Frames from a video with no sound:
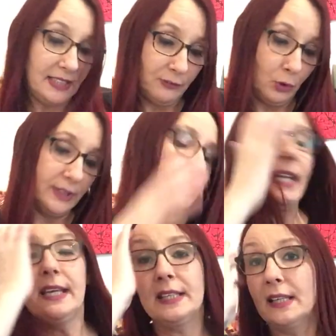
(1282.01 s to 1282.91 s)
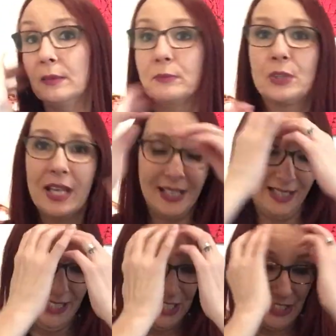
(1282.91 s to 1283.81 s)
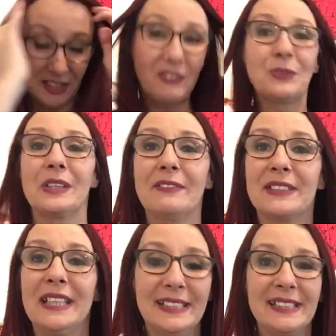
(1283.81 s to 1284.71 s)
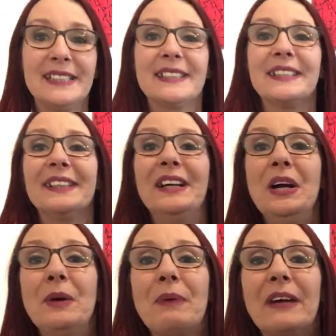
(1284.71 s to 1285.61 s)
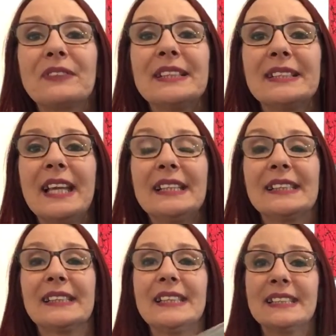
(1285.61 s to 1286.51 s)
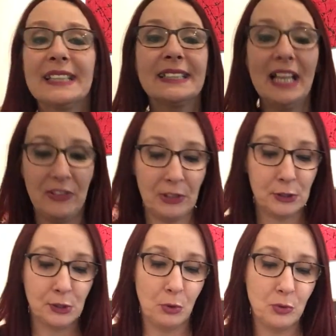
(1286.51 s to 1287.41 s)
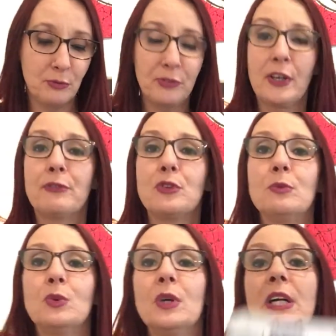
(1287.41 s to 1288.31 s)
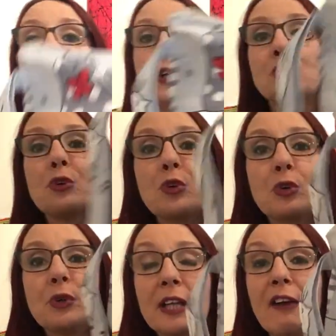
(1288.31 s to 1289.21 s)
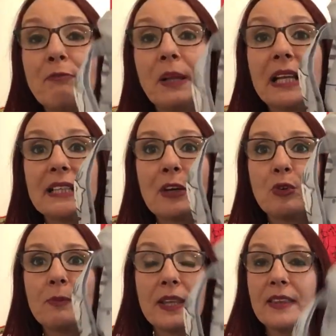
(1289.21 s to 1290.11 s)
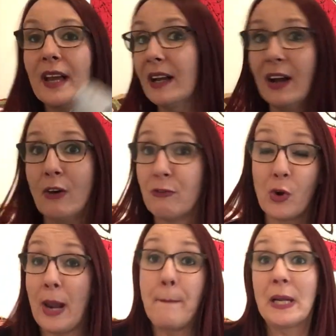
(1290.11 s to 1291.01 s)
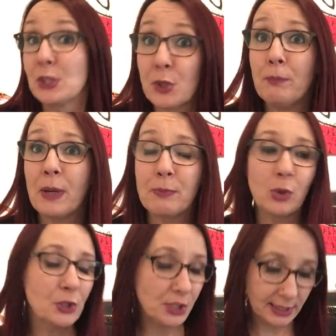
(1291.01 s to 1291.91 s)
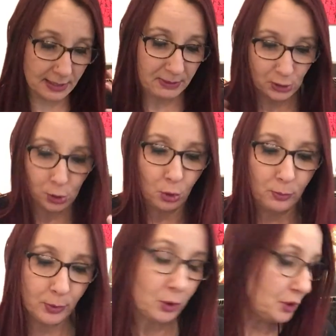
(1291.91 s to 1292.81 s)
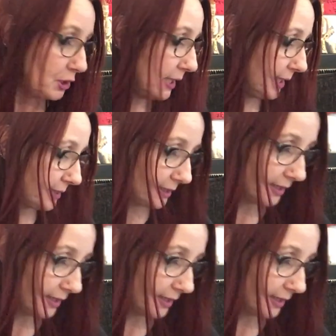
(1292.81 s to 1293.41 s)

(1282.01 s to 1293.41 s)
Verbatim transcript: I've got ten you're never going to have 10 skeins in it, but I've got 10 skeins in it and there's still room for a few more. So you're going to have plenty of room in that for a big jumper project, a big show project.